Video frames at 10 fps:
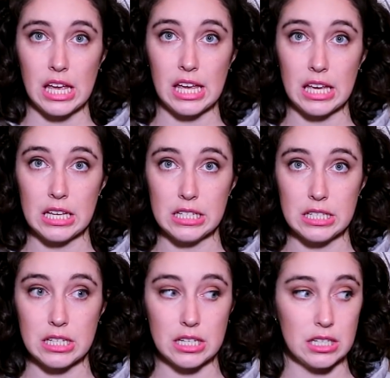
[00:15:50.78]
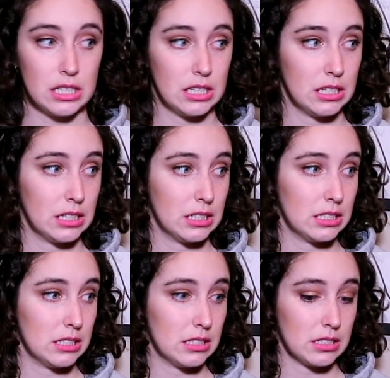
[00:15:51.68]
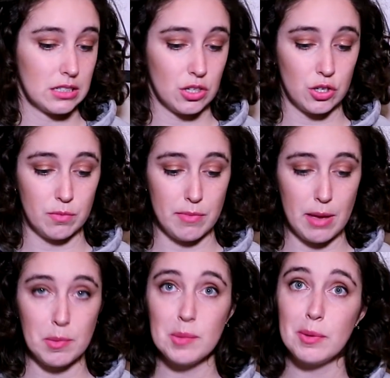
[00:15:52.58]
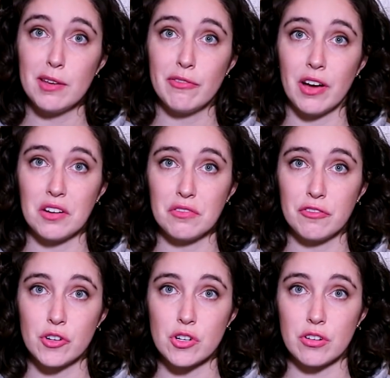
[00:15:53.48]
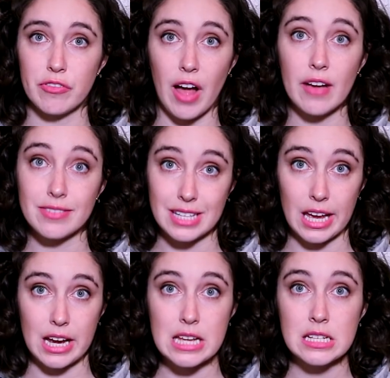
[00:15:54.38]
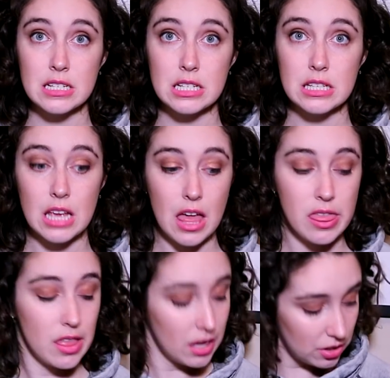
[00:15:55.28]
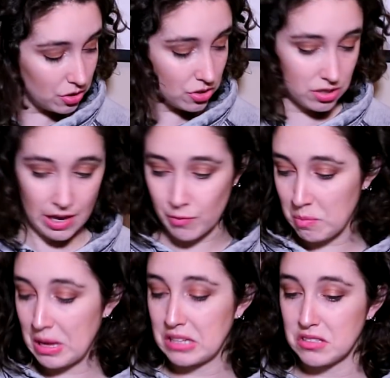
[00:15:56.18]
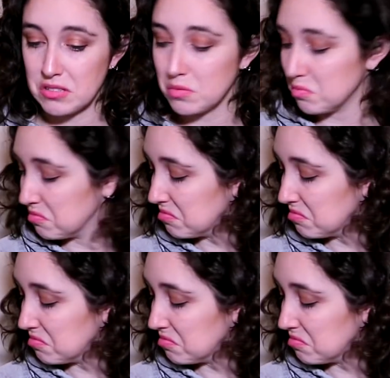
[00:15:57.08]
It could maybe be fun for 5 seconds, and then you just have a mess.